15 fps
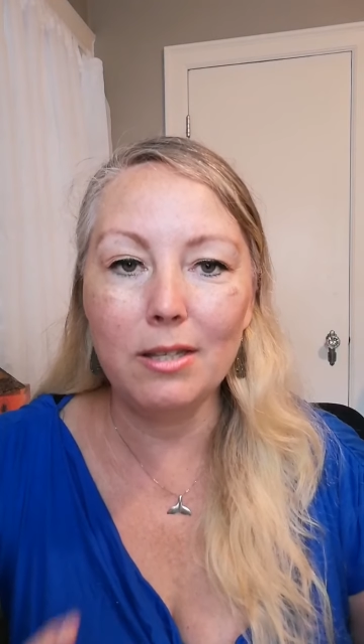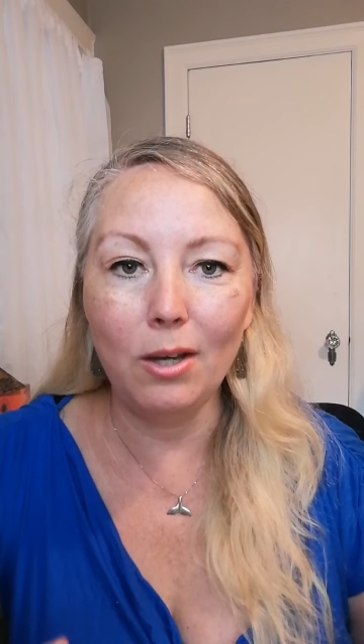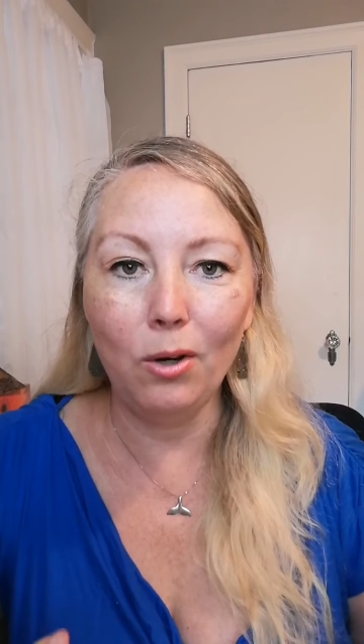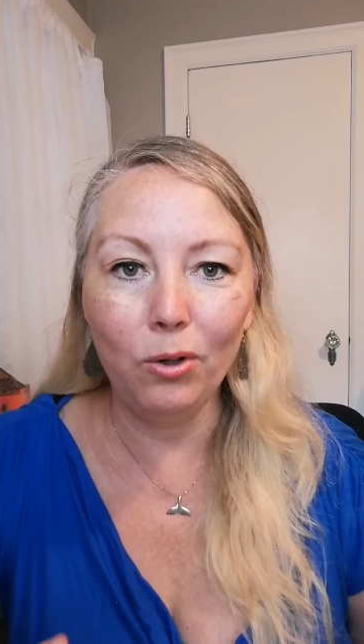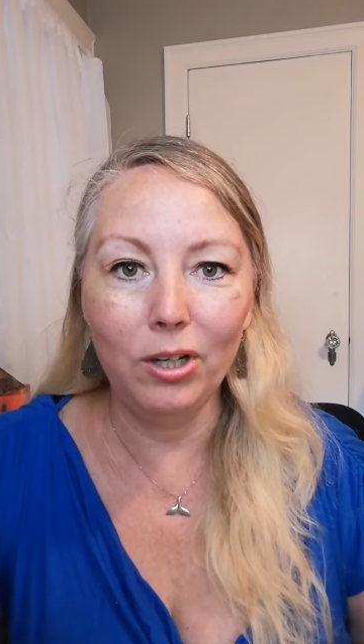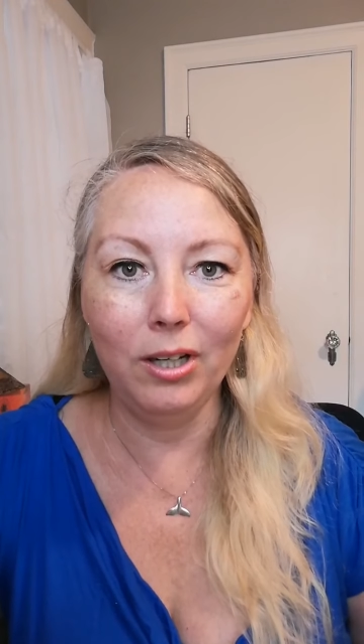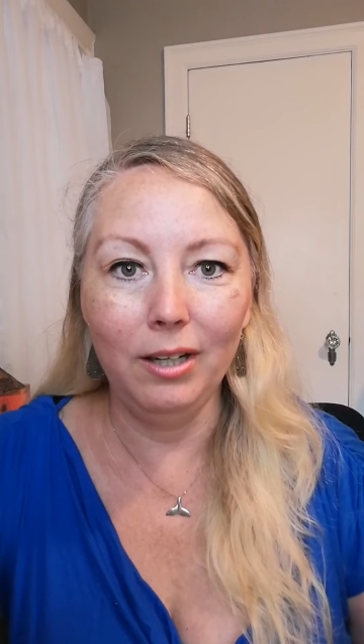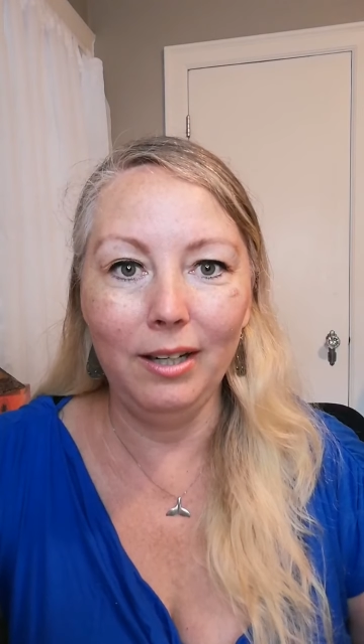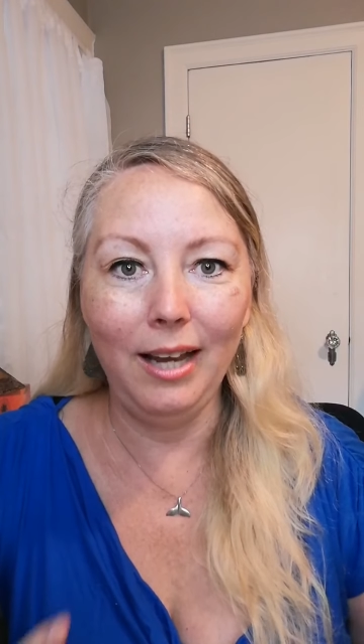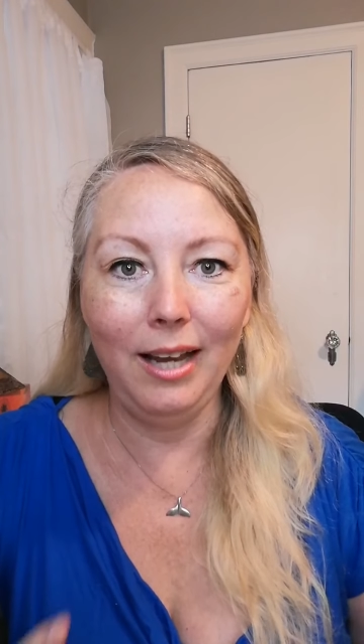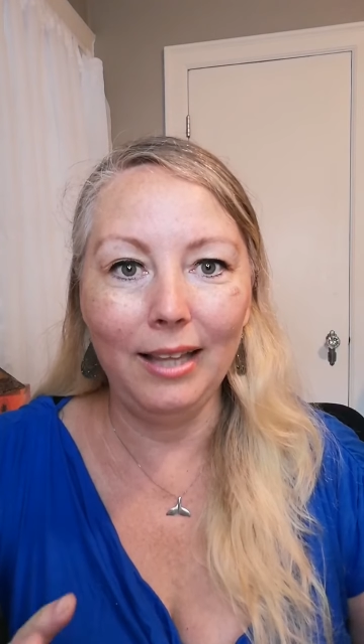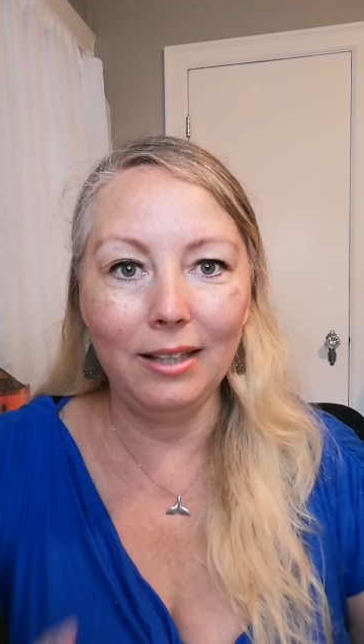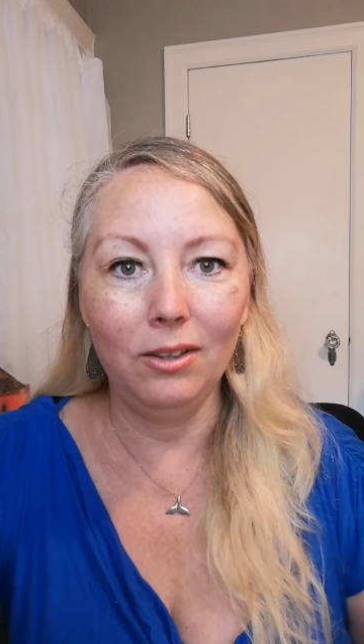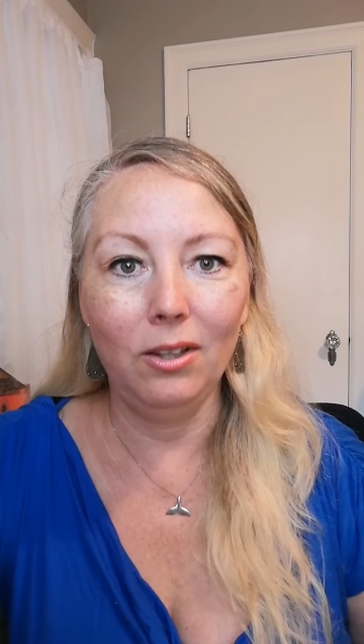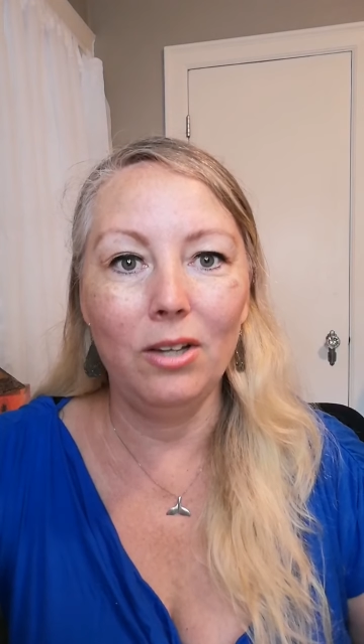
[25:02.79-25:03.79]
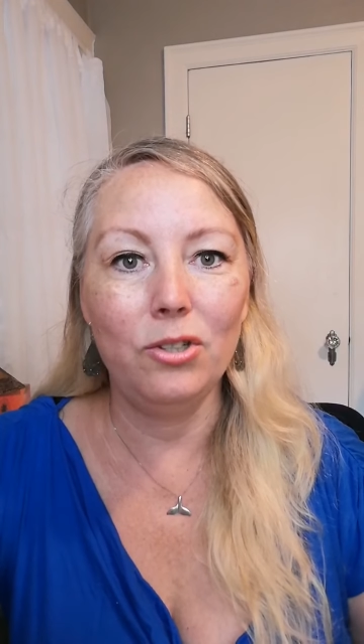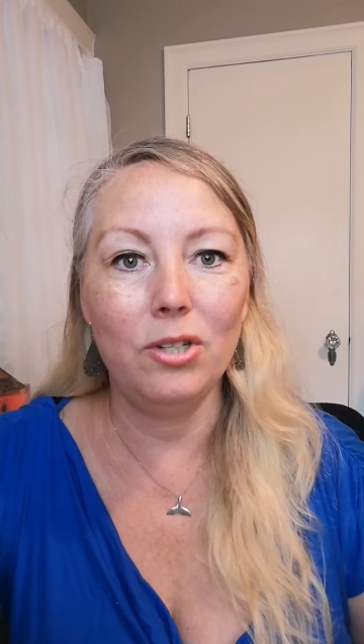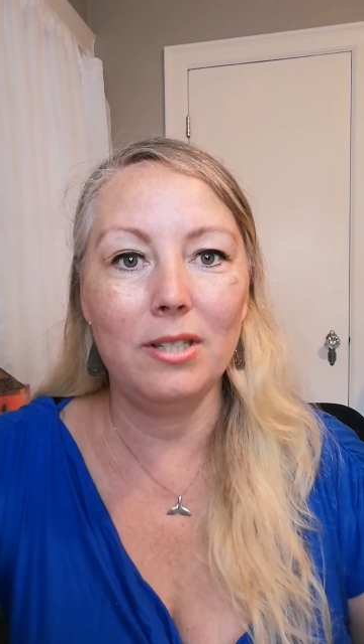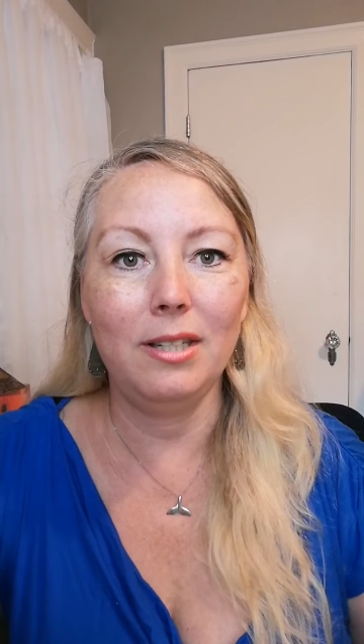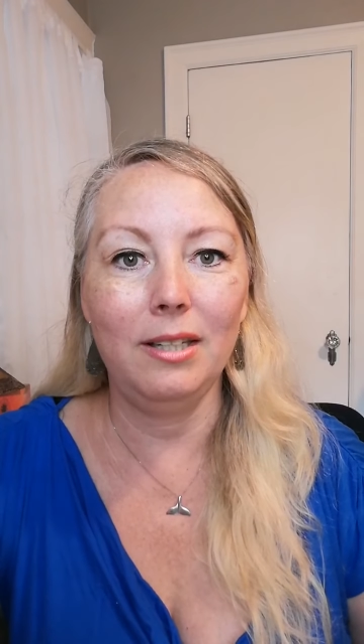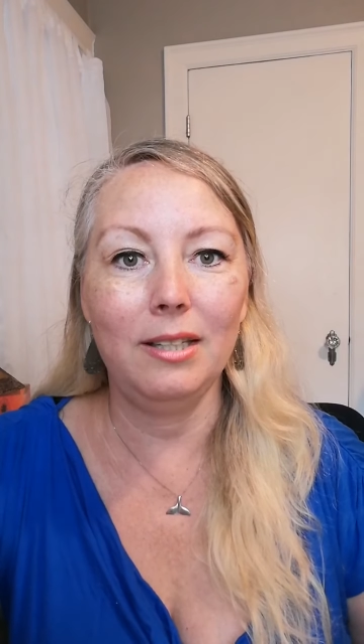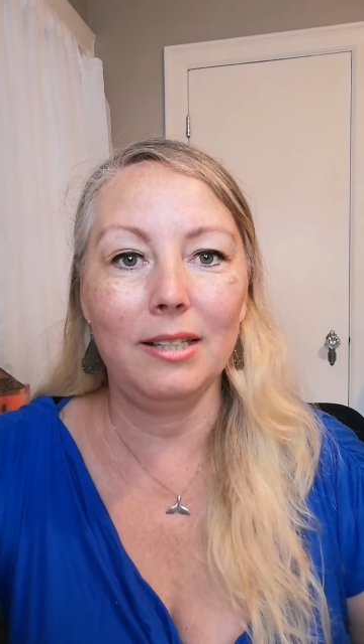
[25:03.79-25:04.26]
so good at the
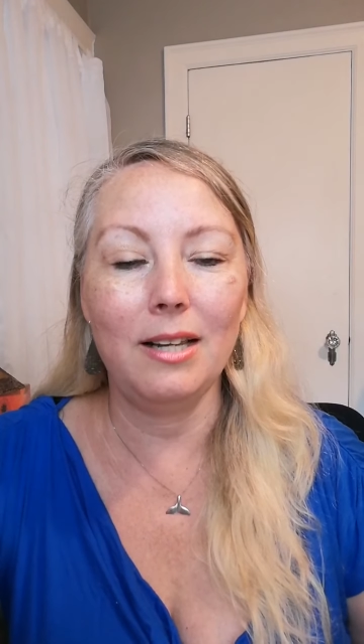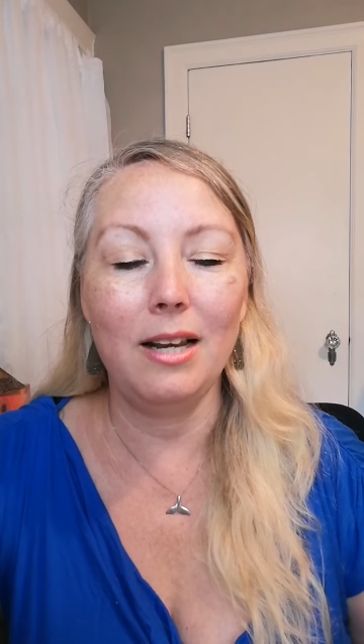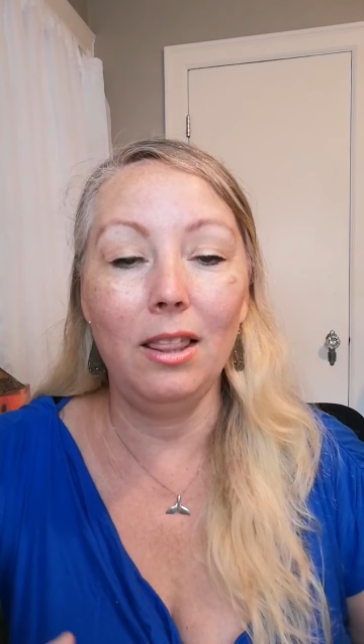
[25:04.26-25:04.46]
logistic,